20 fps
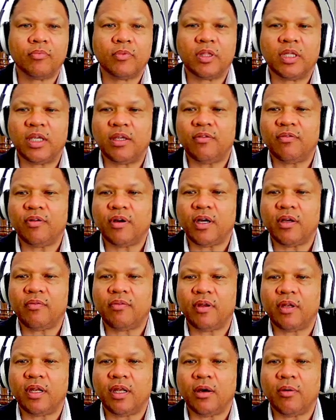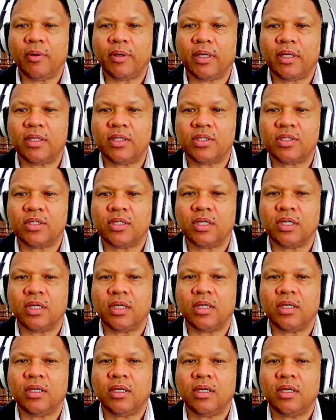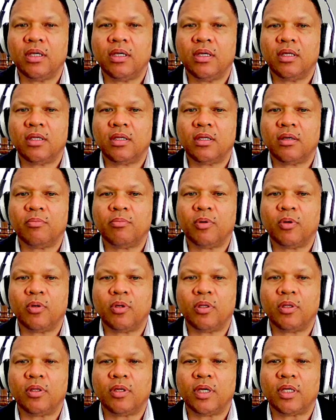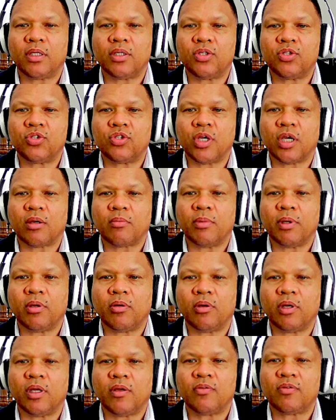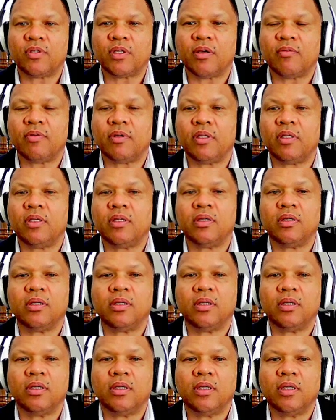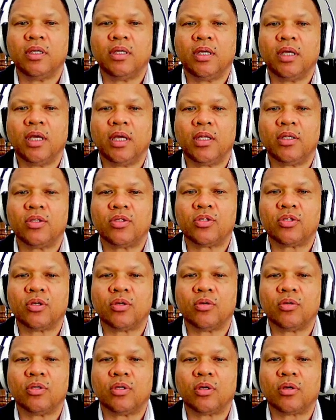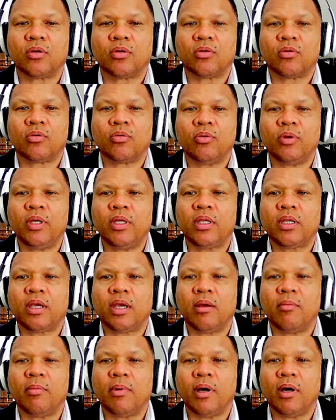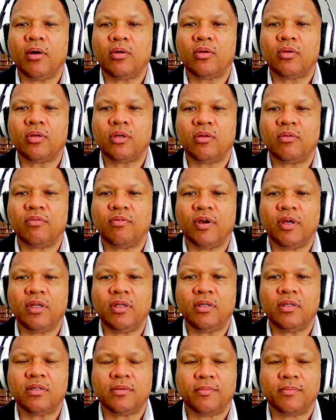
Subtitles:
d5, and now we can see the opponent threatens checkmate on f7. And so the queen came out to defend.